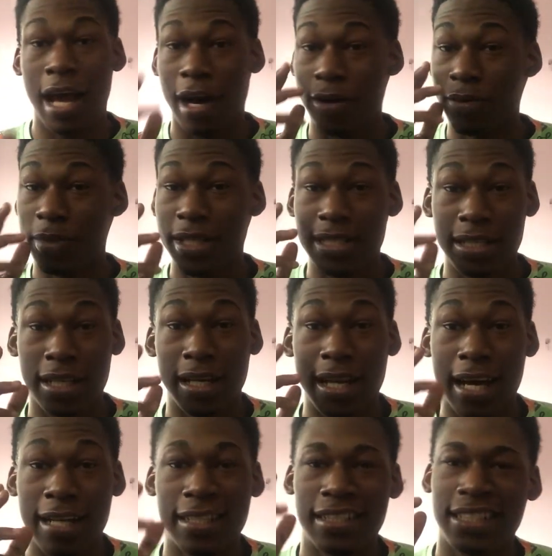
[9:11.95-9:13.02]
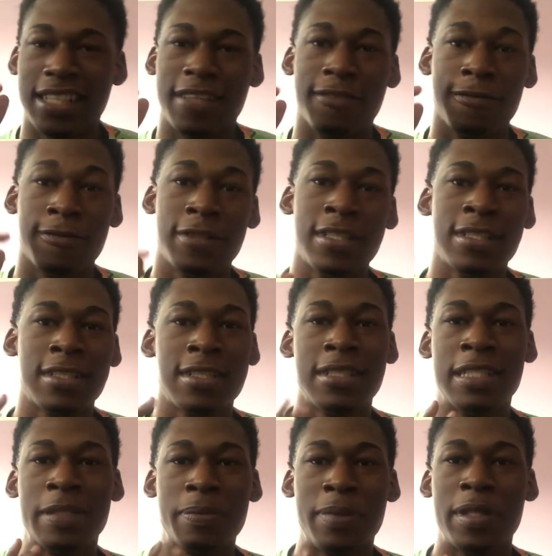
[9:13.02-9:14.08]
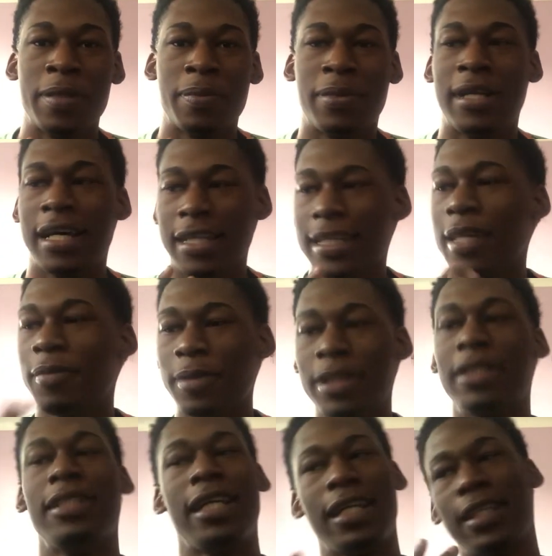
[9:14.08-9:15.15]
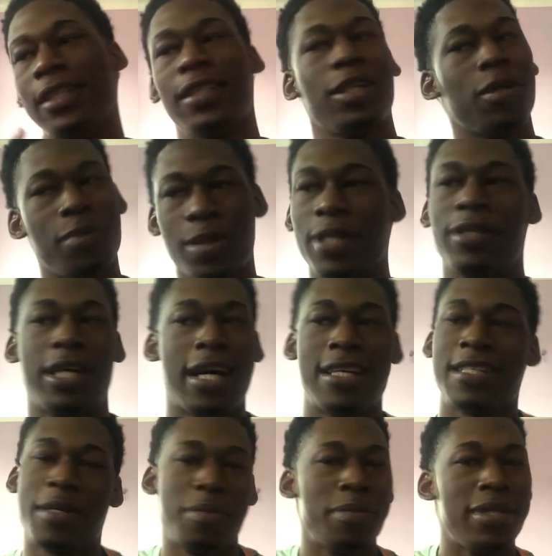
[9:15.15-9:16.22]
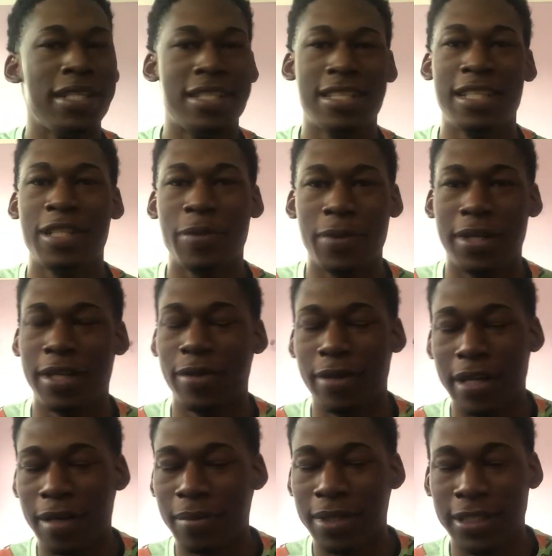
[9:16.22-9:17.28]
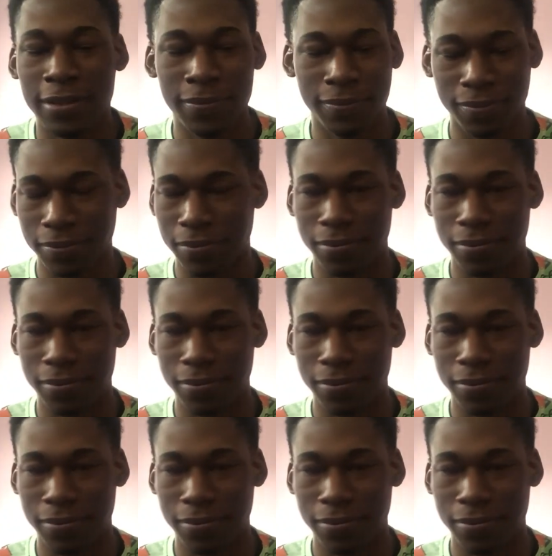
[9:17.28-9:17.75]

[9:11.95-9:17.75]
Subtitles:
I basically had to convince these people, like, yeah, man, like, come on, guys, I'm being genuine. You know what I mean?